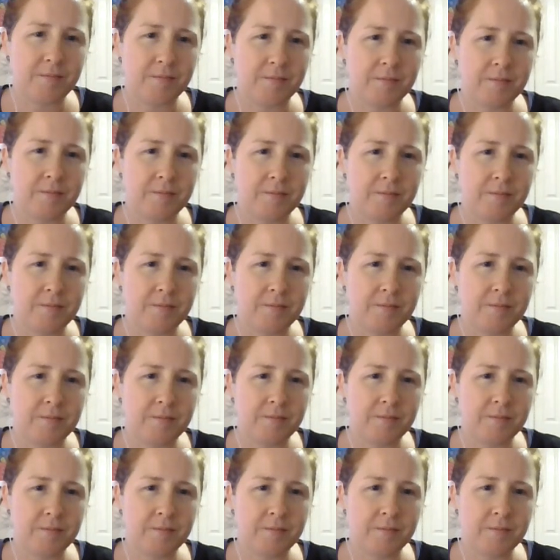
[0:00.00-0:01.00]

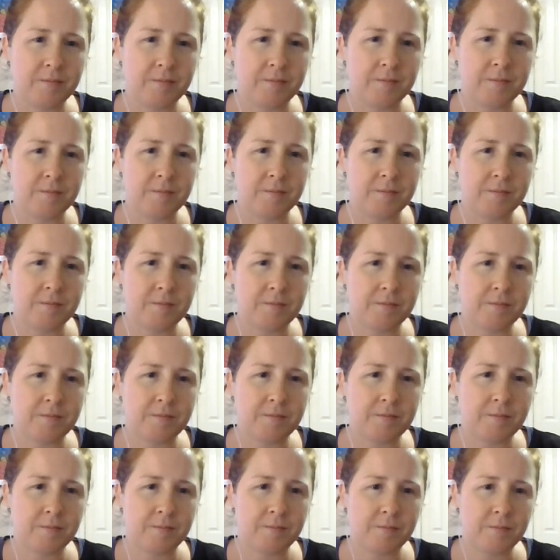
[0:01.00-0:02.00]

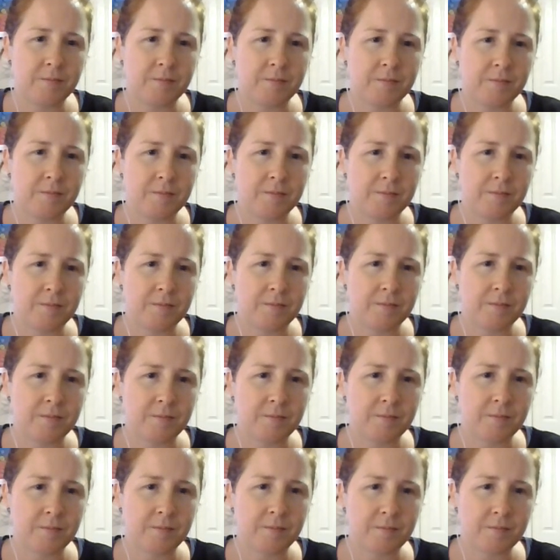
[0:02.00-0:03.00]

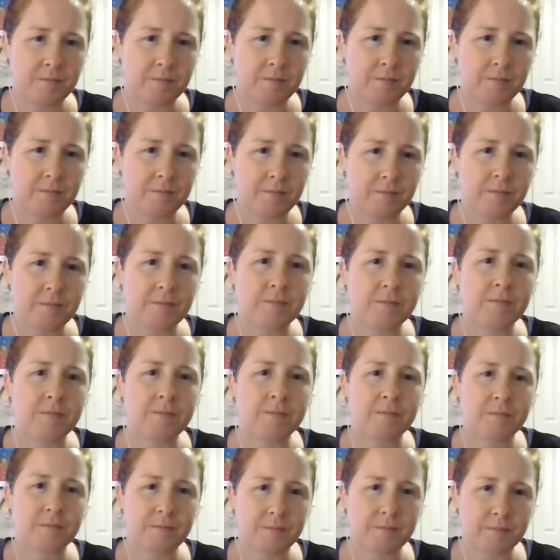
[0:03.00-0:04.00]

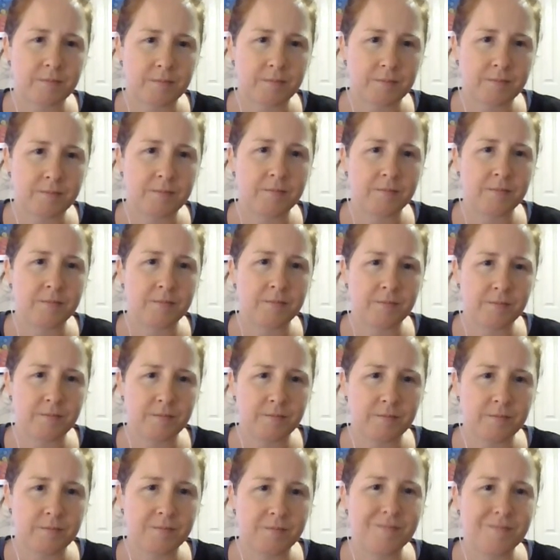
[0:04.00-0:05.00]

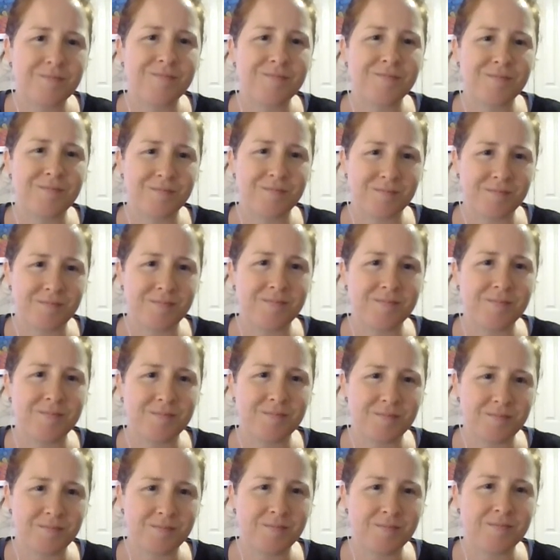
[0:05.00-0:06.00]

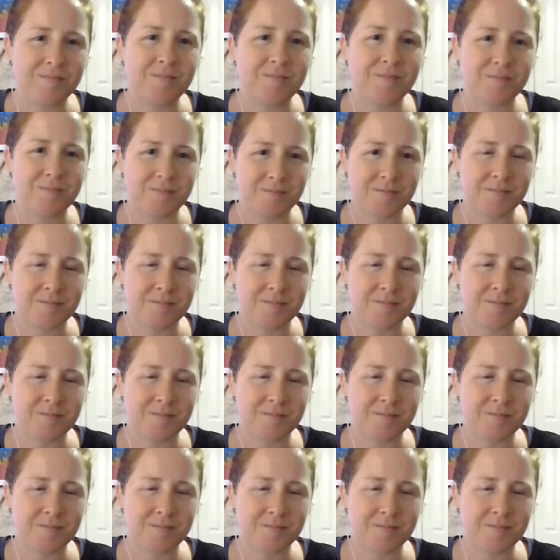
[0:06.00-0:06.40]
(not speaking)